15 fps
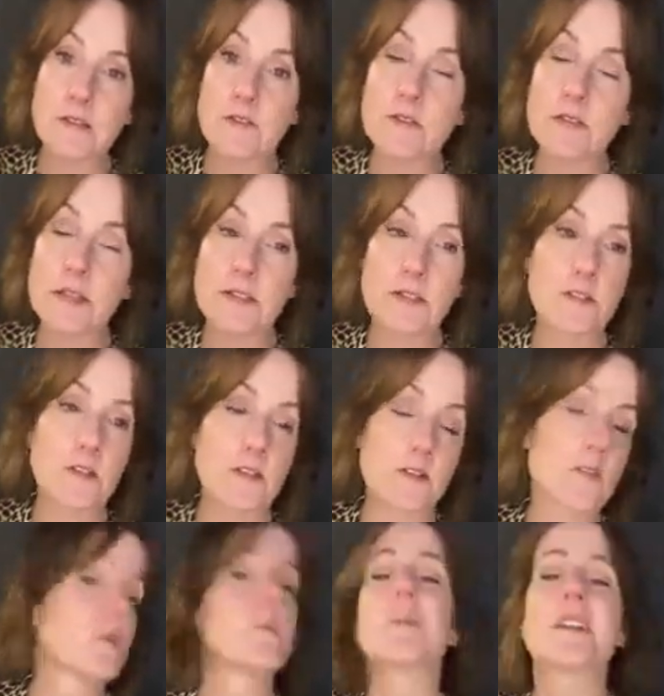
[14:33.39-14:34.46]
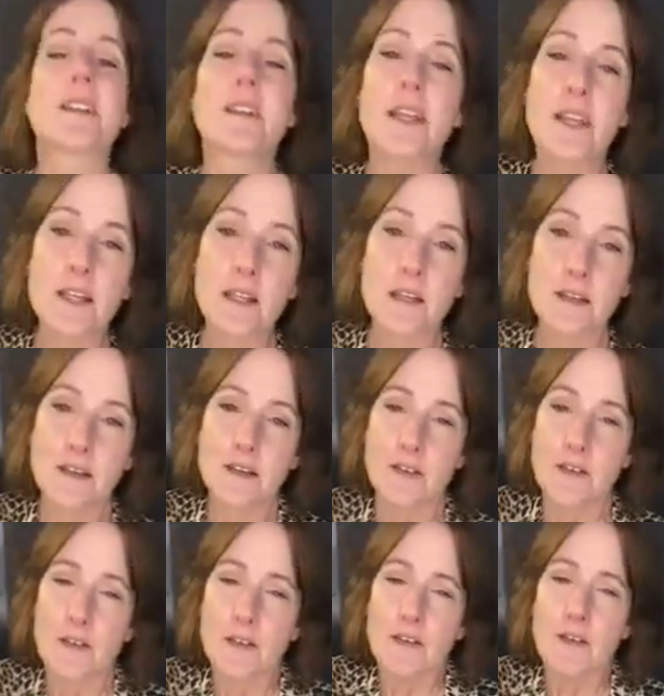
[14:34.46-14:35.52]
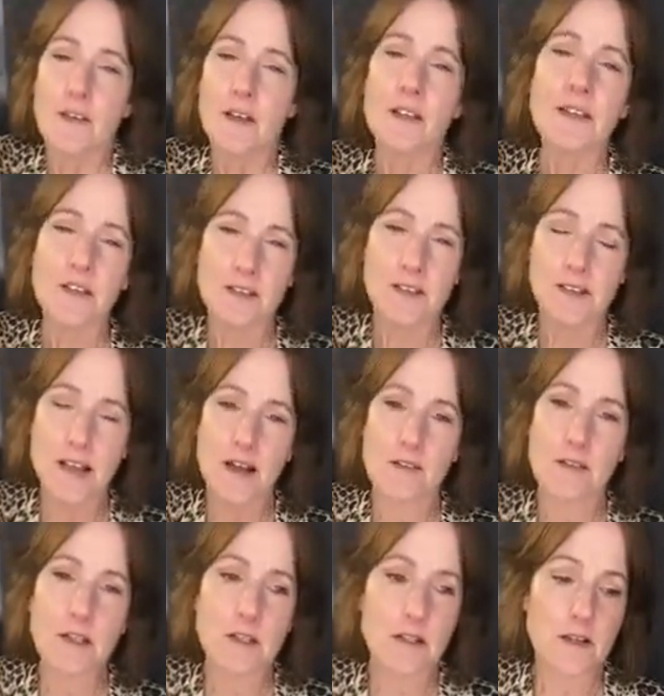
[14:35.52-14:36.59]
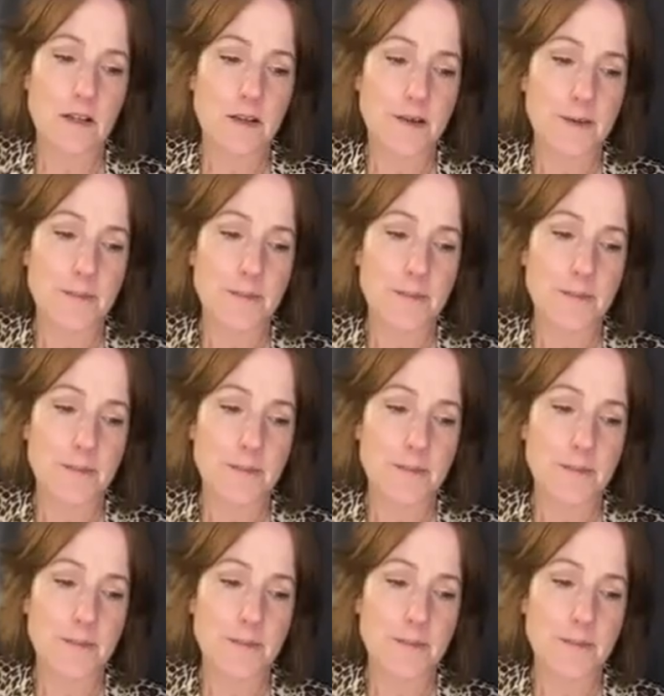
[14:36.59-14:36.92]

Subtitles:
great shows, but like a little saccharine.